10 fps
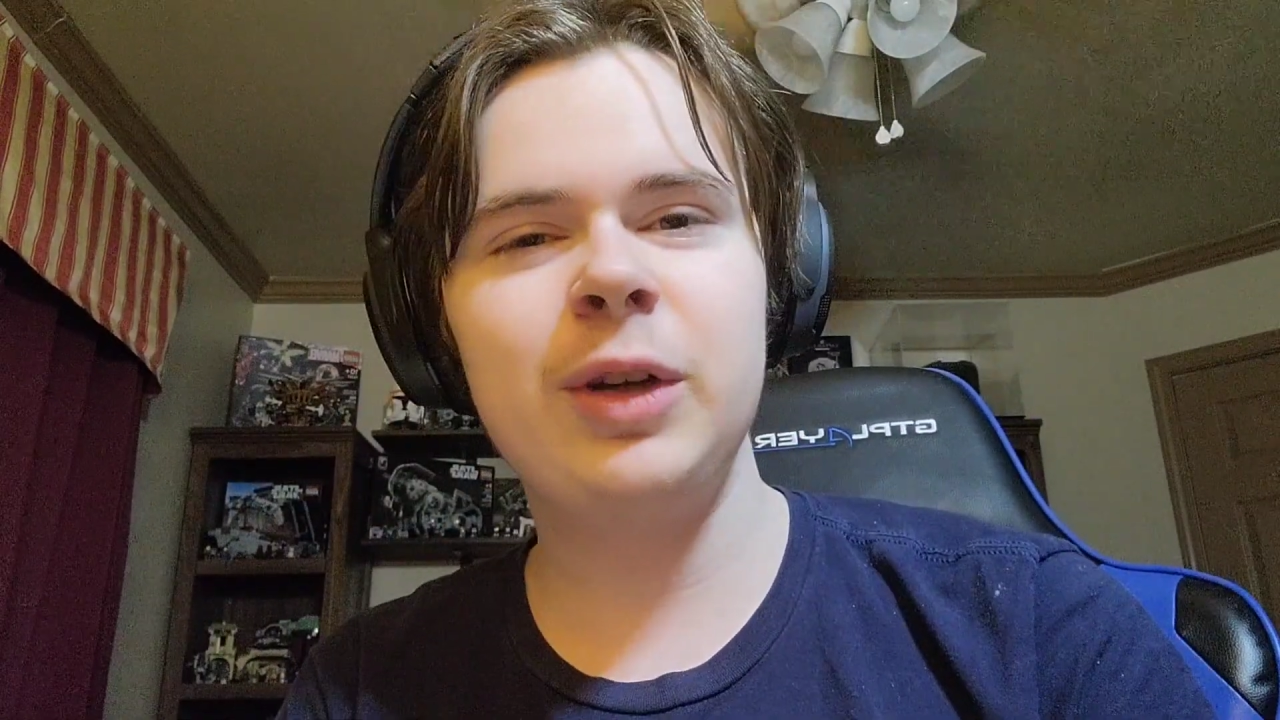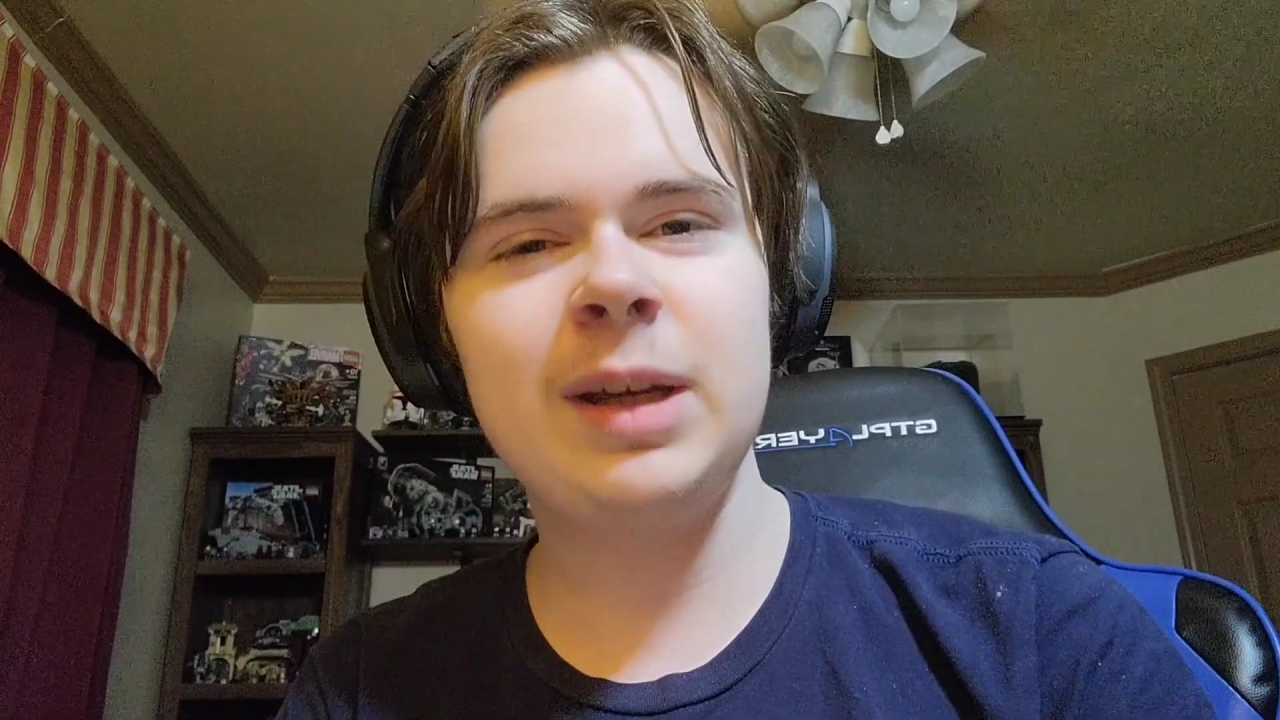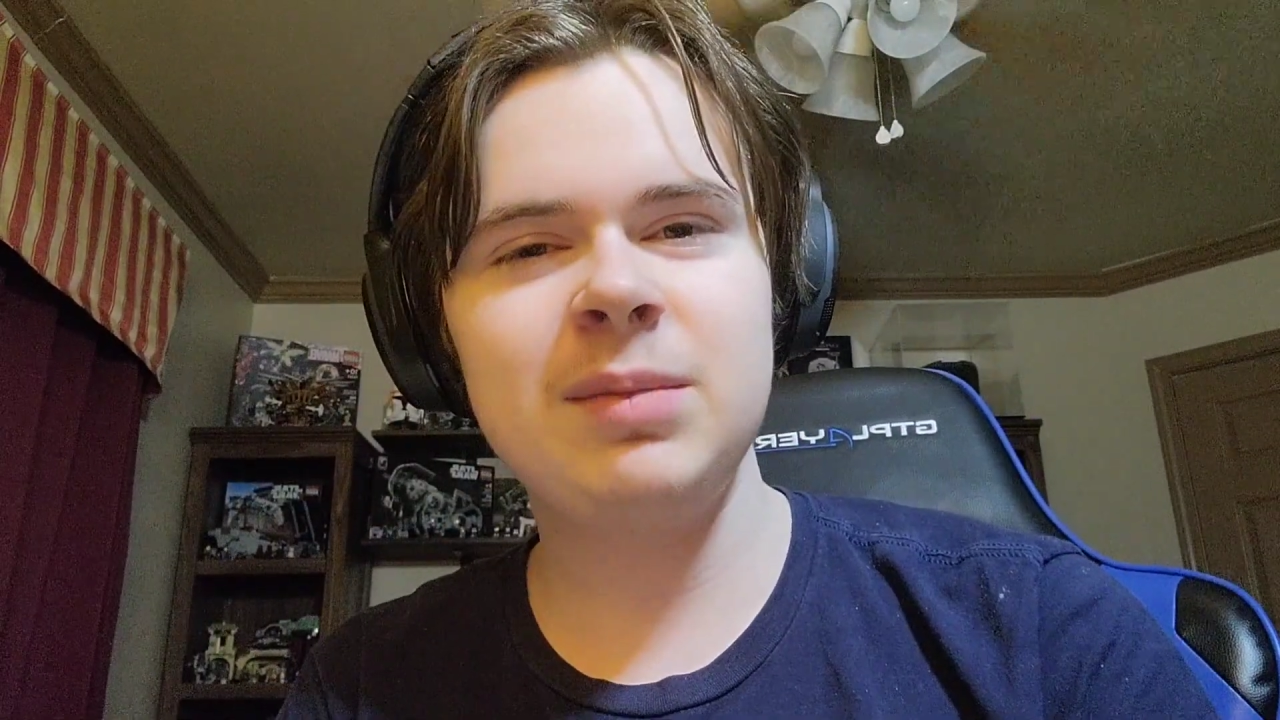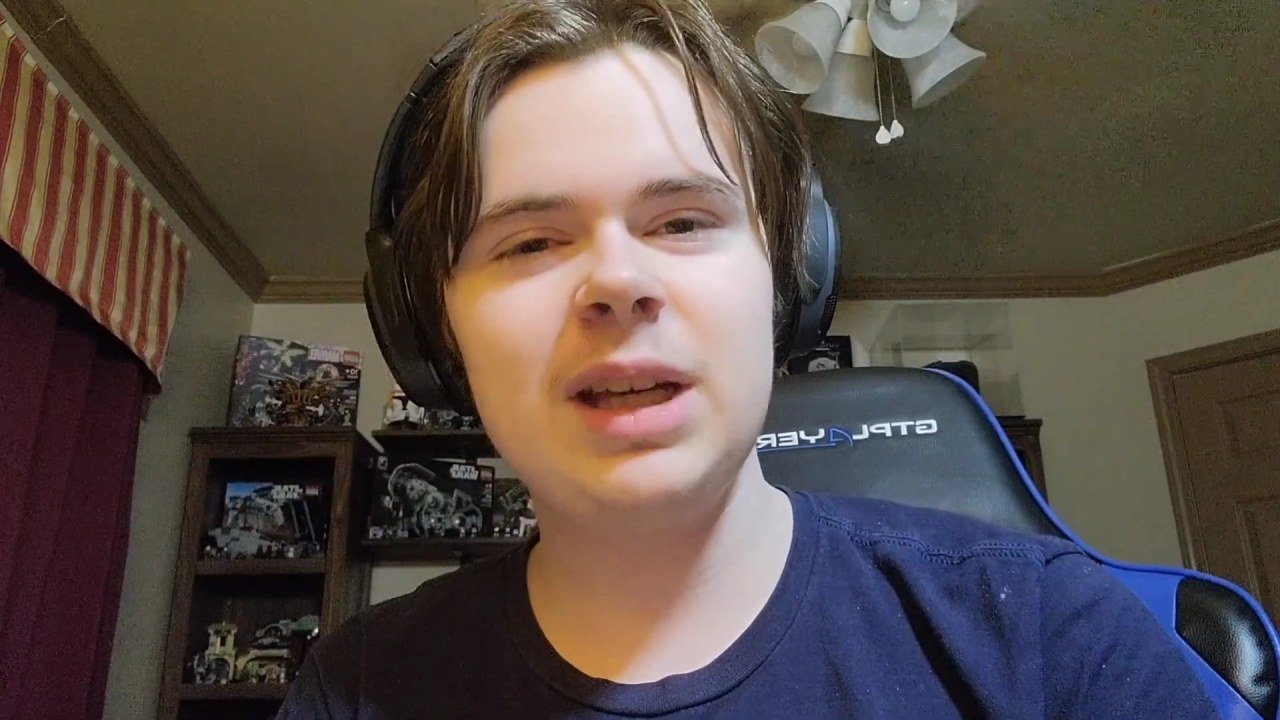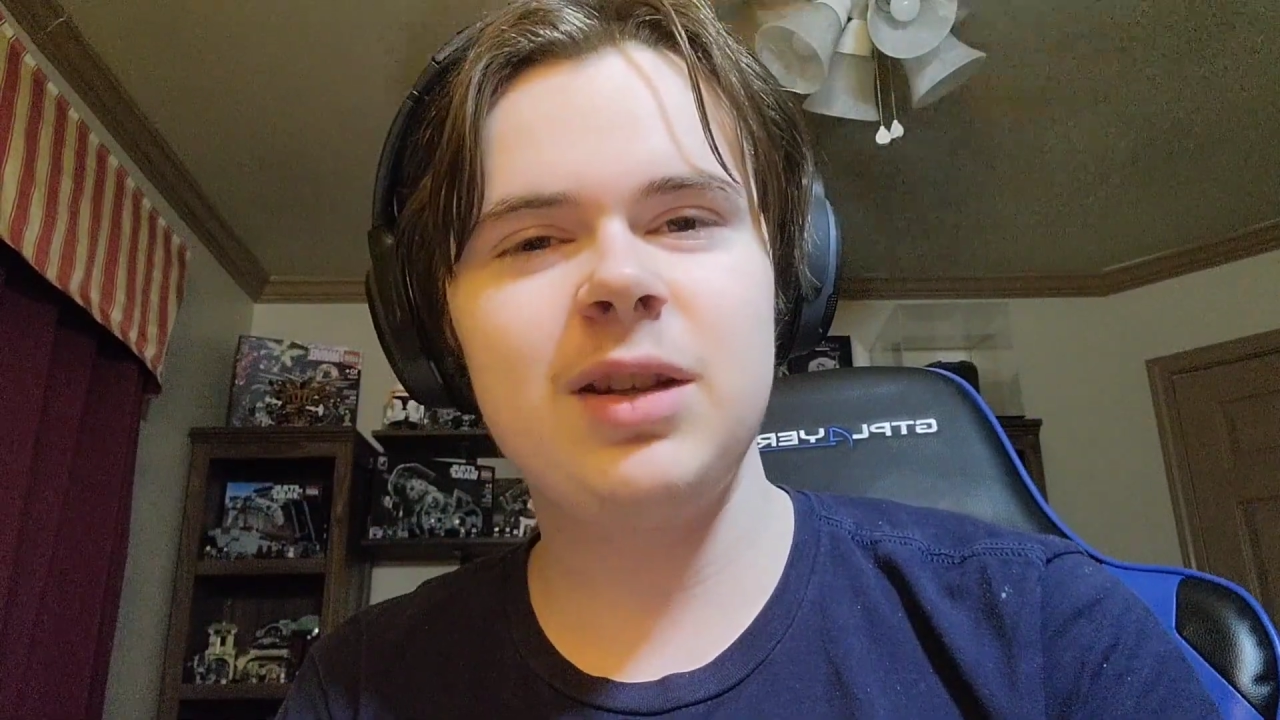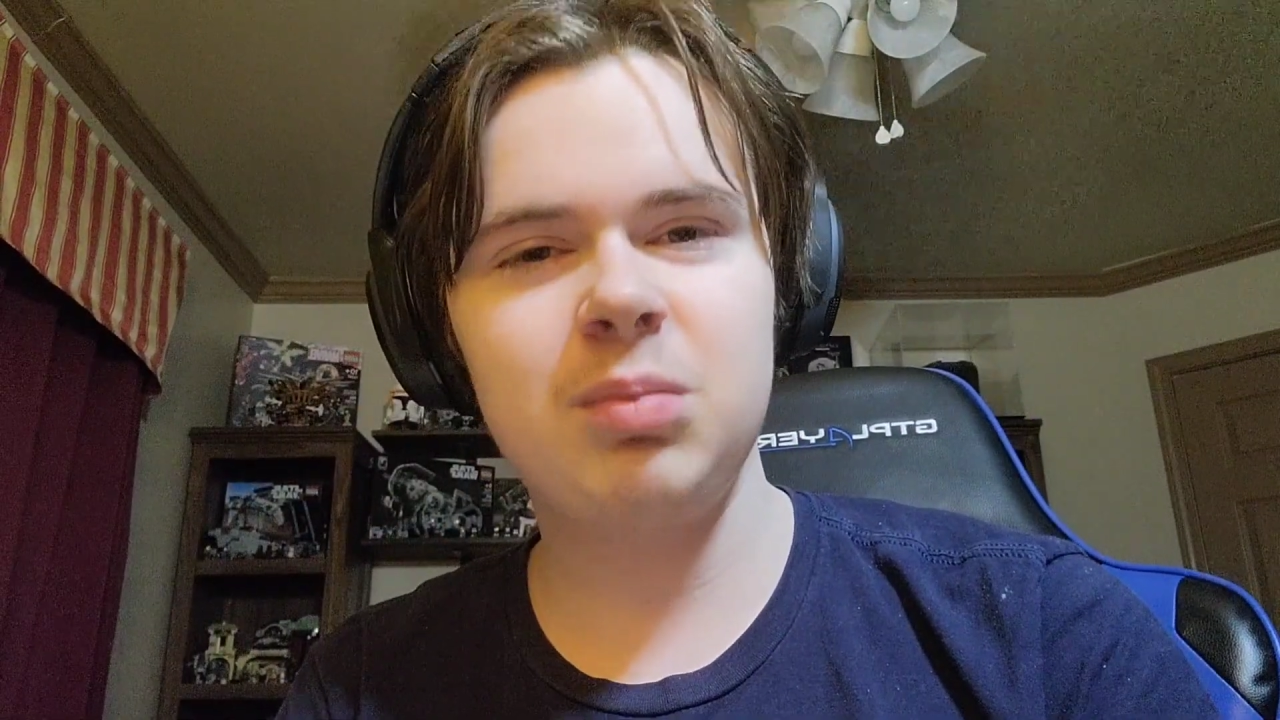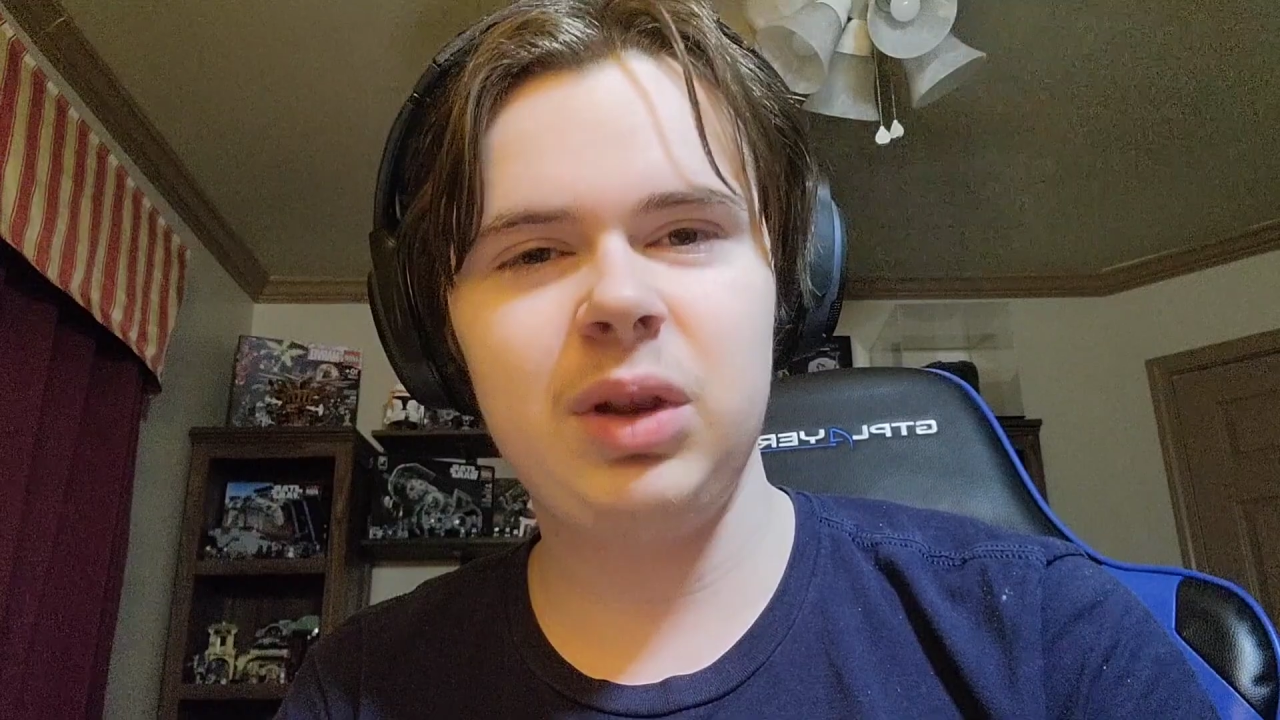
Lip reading: games I could